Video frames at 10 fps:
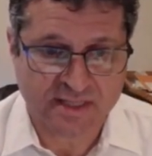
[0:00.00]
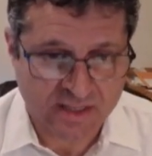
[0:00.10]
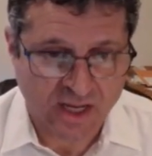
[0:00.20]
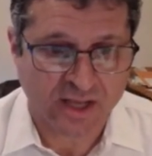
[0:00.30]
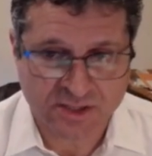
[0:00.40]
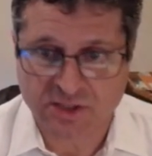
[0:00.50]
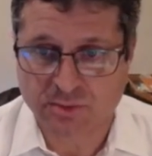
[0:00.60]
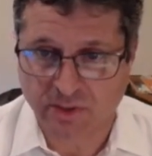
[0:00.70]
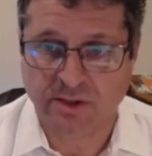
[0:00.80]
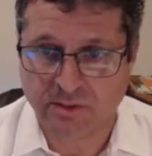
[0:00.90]
It's not just
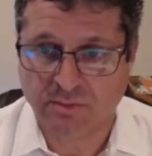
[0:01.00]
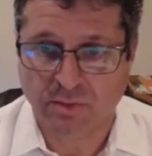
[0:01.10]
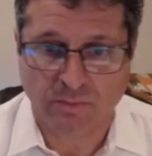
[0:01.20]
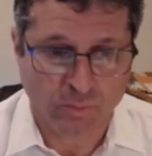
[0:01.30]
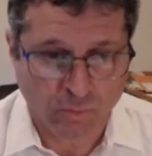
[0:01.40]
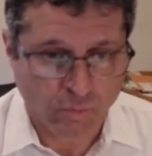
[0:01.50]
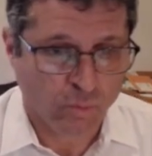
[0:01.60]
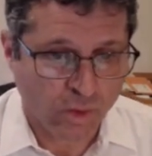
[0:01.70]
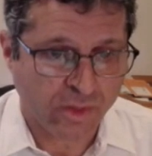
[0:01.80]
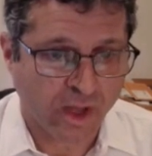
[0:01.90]
triggered
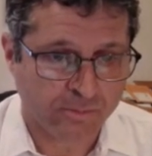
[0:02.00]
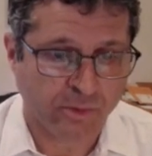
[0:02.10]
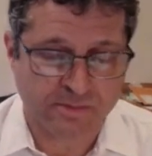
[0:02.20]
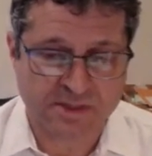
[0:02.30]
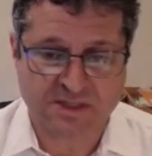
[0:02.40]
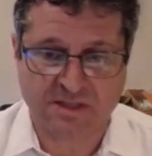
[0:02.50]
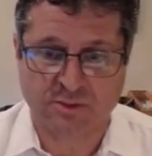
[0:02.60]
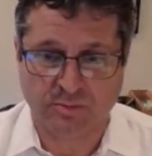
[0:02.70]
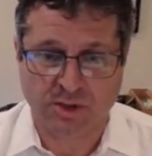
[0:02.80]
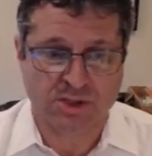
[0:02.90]
with on-premise
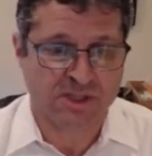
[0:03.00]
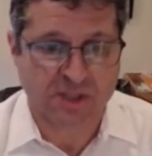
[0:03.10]
distribution.